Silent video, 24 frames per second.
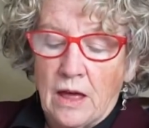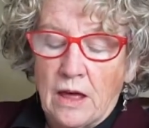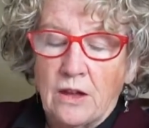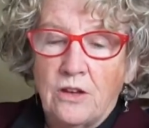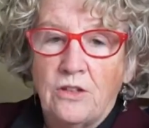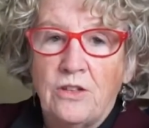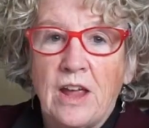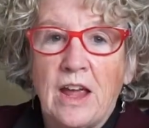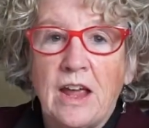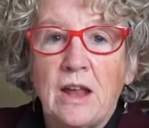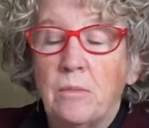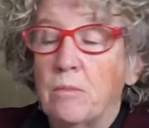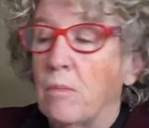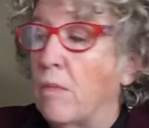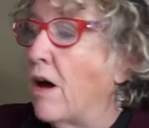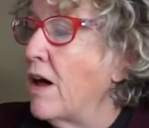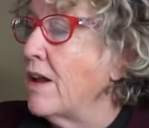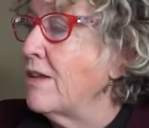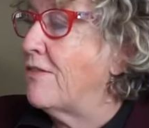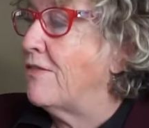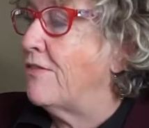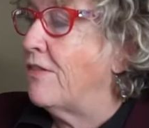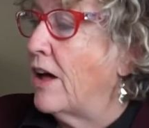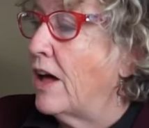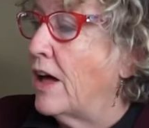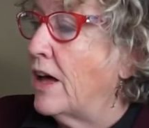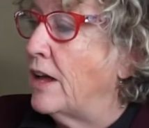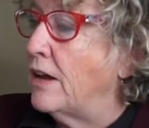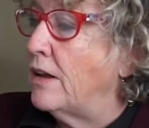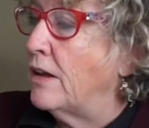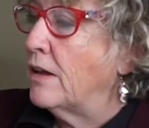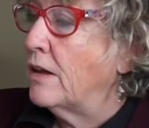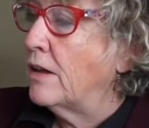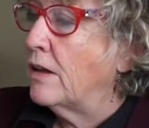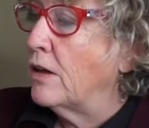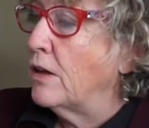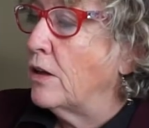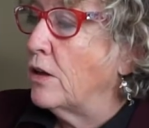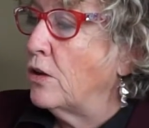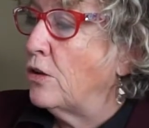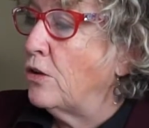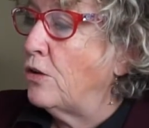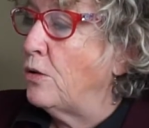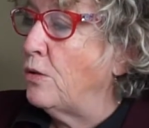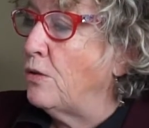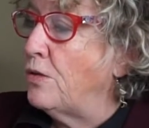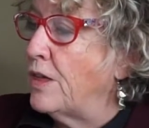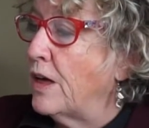Date modified,
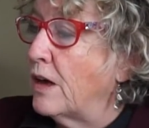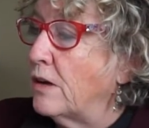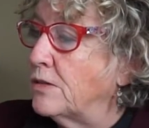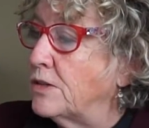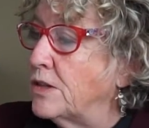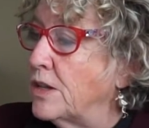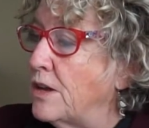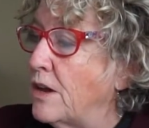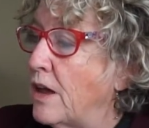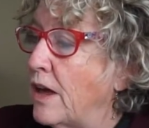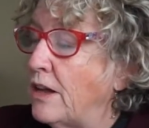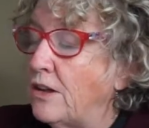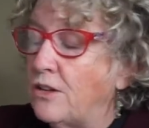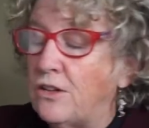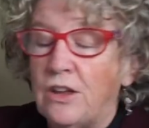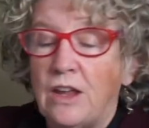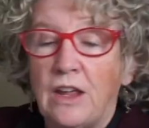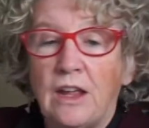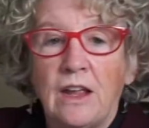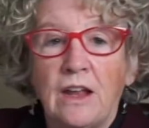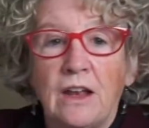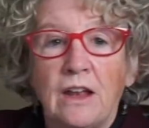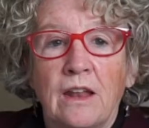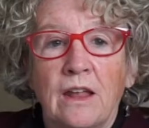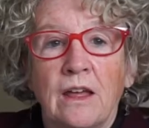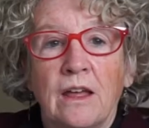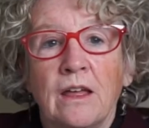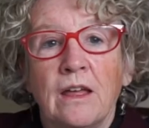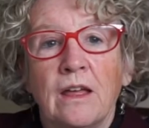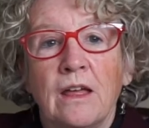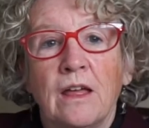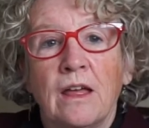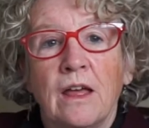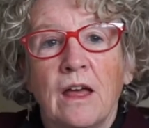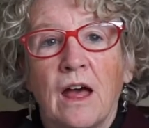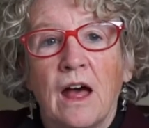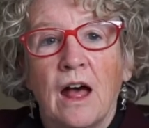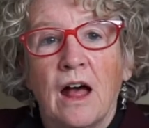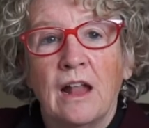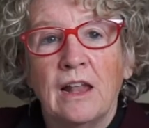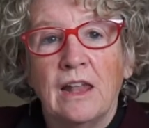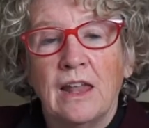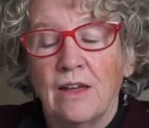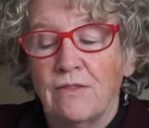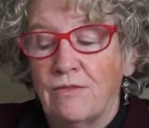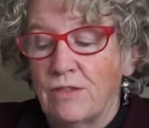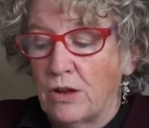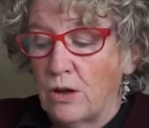2019,
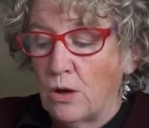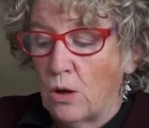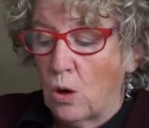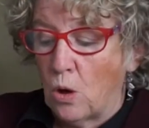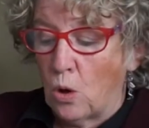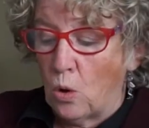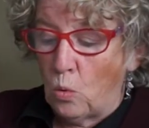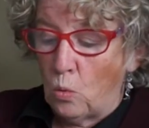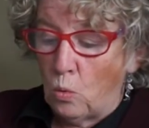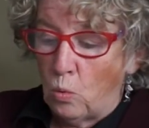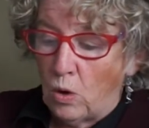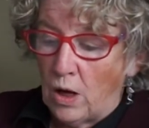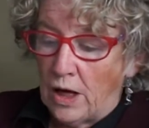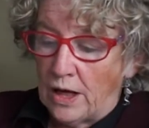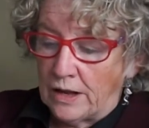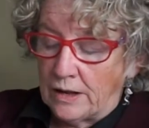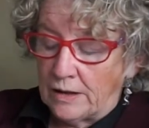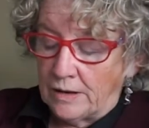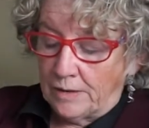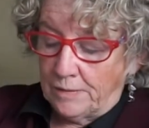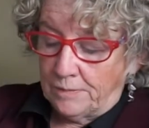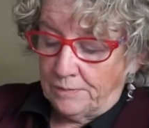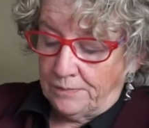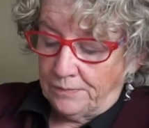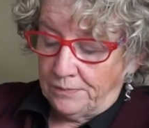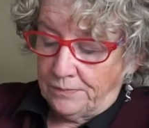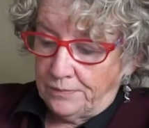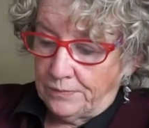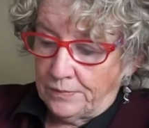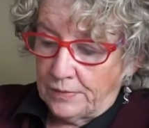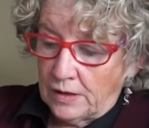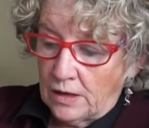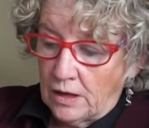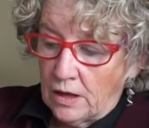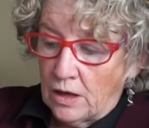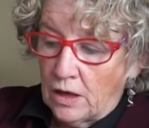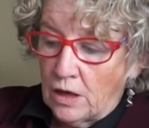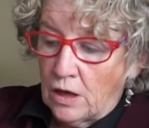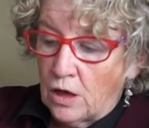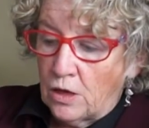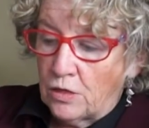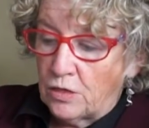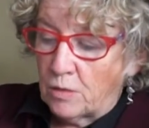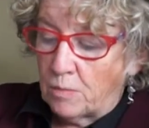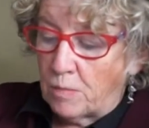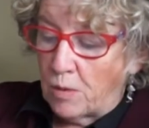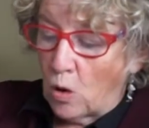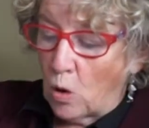1101.
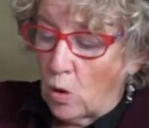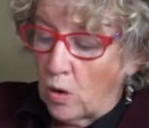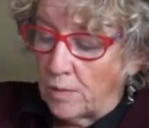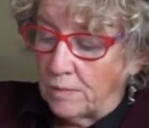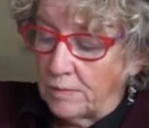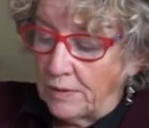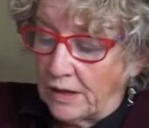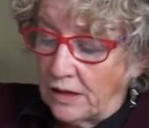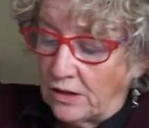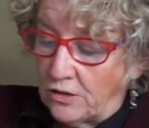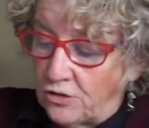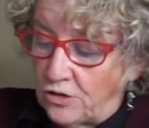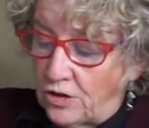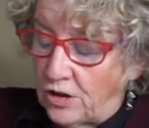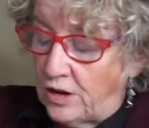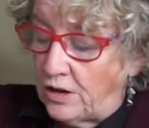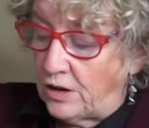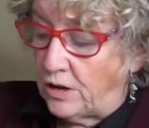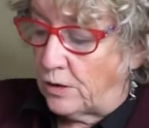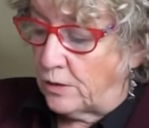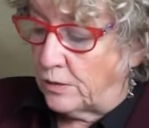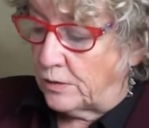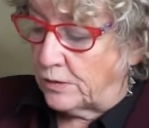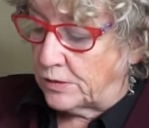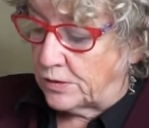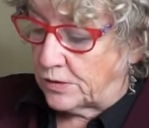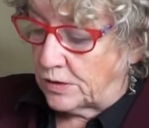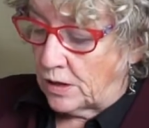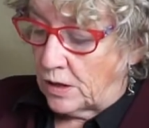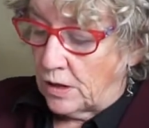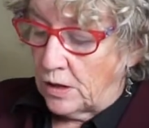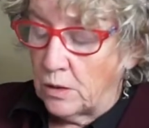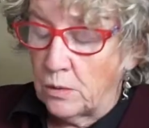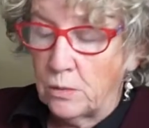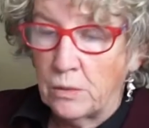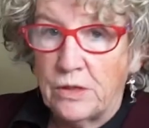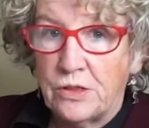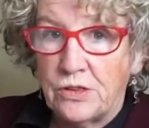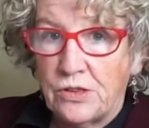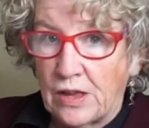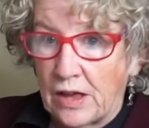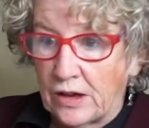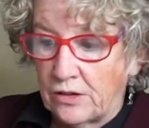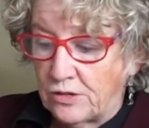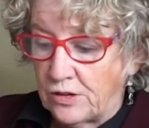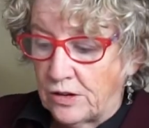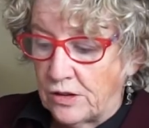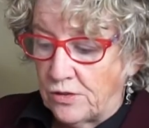The poem continues with
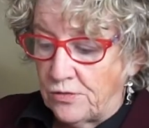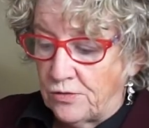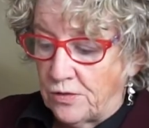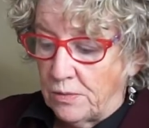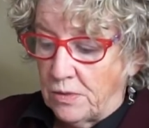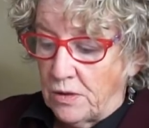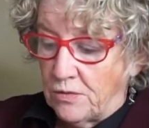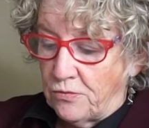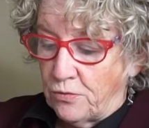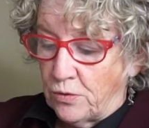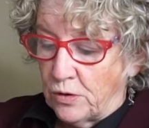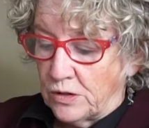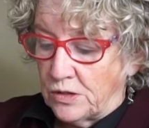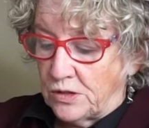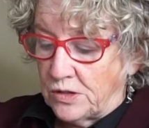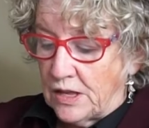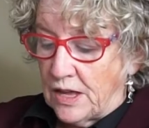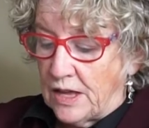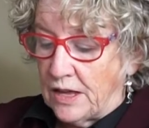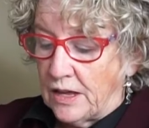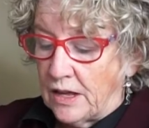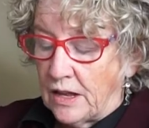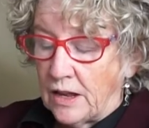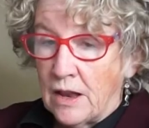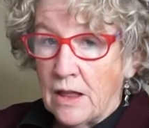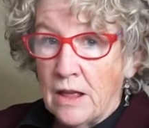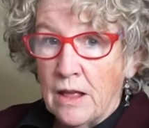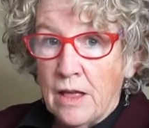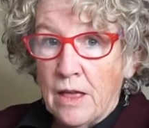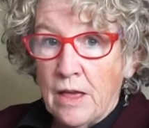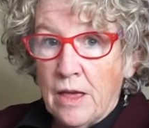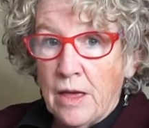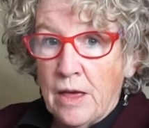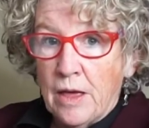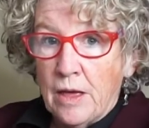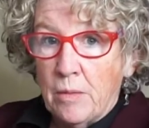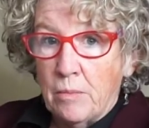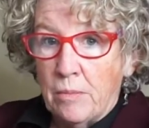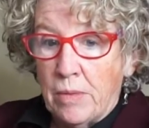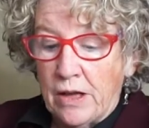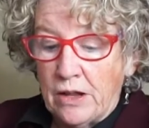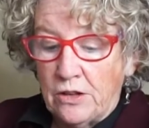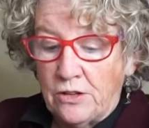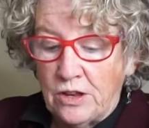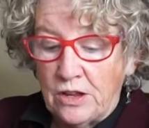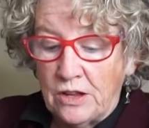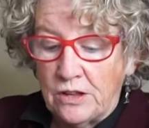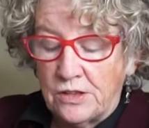sections from The Forsaken
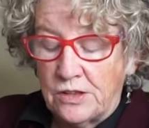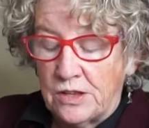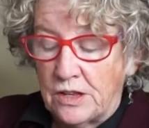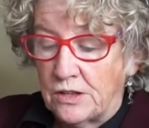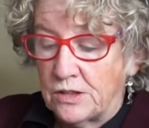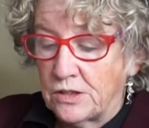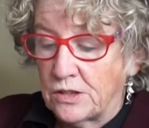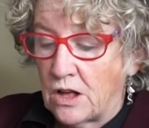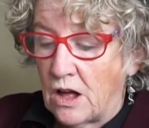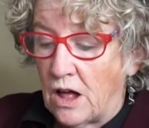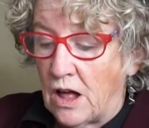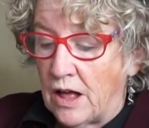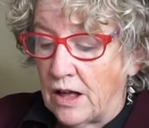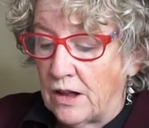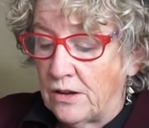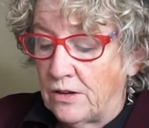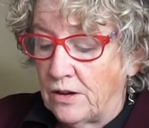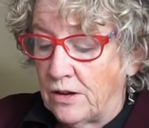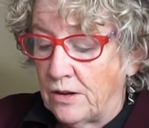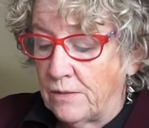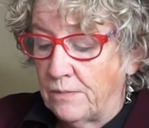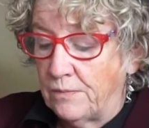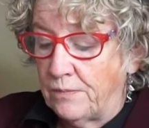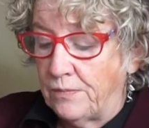by D.C. Scott.